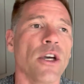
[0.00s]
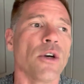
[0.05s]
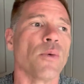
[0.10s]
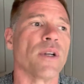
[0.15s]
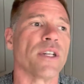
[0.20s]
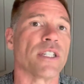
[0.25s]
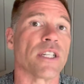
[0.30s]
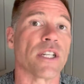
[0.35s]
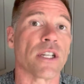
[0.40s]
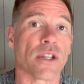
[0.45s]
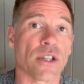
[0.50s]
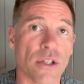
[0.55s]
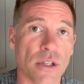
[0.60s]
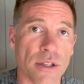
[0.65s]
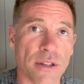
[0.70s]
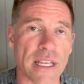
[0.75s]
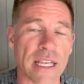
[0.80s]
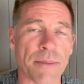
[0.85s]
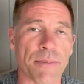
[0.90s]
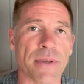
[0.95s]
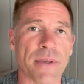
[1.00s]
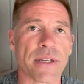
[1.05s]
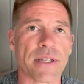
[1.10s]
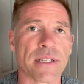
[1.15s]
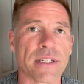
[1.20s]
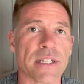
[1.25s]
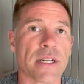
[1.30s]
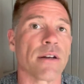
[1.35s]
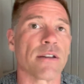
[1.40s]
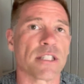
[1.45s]
which is a good thing
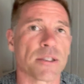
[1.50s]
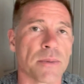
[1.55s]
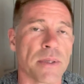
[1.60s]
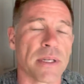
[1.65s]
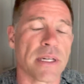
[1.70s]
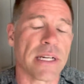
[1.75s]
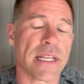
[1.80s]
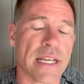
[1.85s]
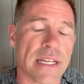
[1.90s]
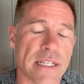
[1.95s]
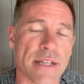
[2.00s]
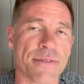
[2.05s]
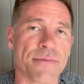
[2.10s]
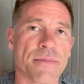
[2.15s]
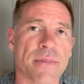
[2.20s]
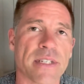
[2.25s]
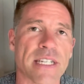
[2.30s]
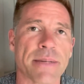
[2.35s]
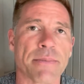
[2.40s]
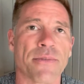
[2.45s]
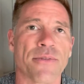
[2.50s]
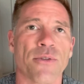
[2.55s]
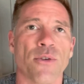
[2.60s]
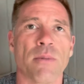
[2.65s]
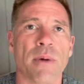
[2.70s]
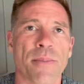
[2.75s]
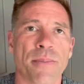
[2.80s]
because ultimately, as I've said before, my